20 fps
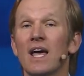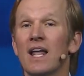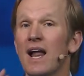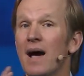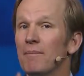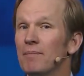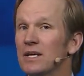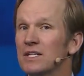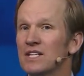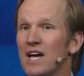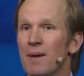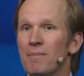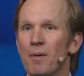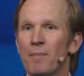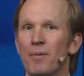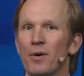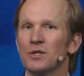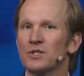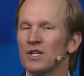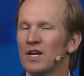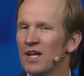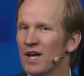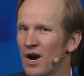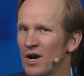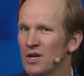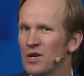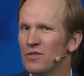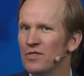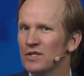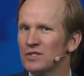And I'm the type of person, are
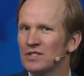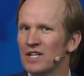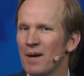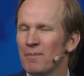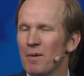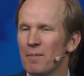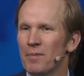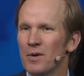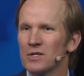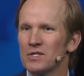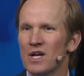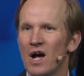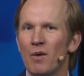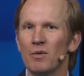you this type of person?